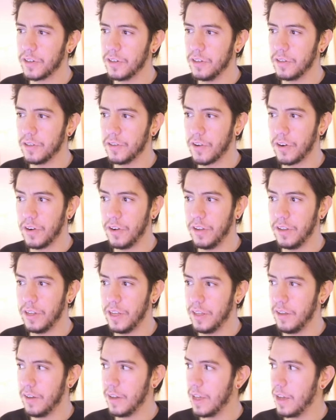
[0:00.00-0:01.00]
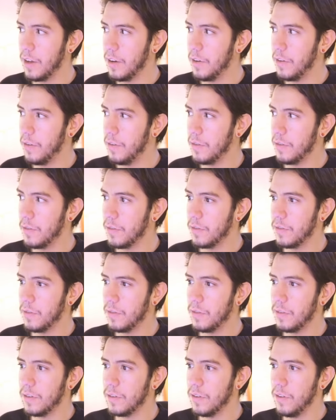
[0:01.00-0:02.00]
scroll, and you
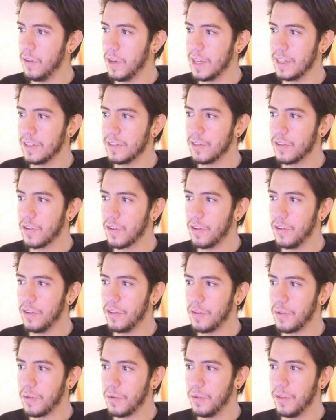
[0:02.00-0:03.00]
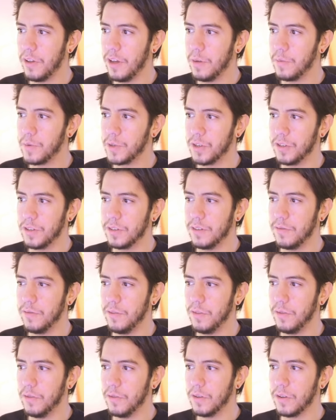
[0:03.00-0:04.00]
can scroll through the options. If
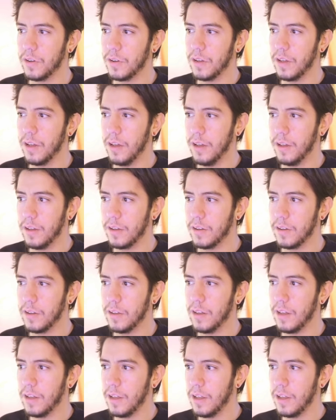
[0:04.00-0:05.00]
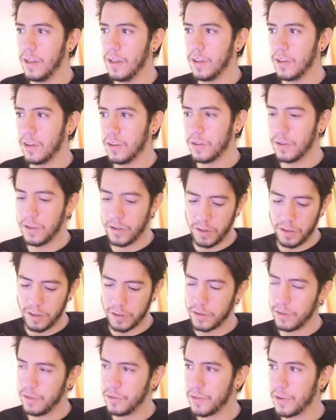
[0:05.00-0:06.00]
you do hold
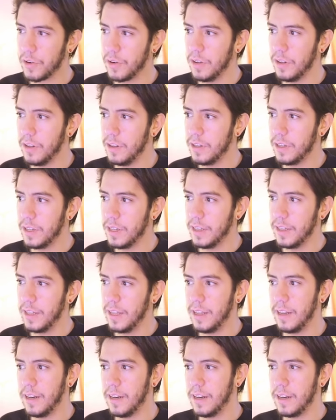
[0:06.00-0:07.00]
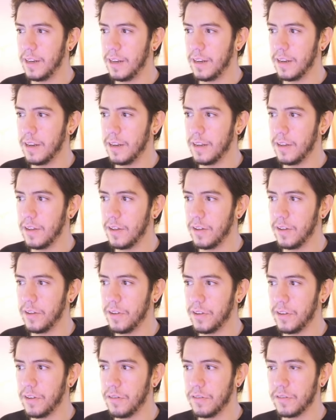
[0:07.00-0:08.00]
control and then
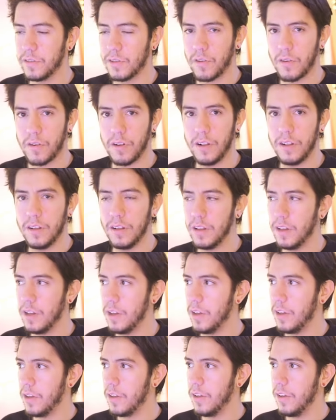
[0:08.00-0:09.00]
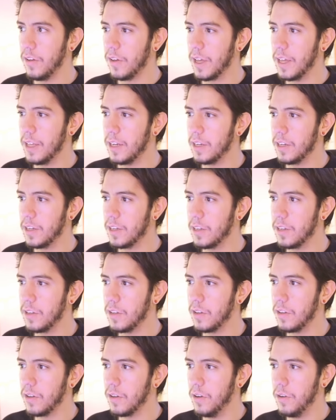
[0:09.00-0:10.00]
scroll, you can
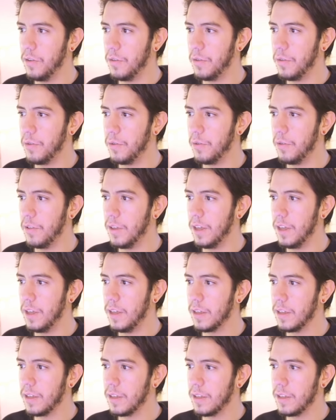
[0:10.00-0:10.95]
go through the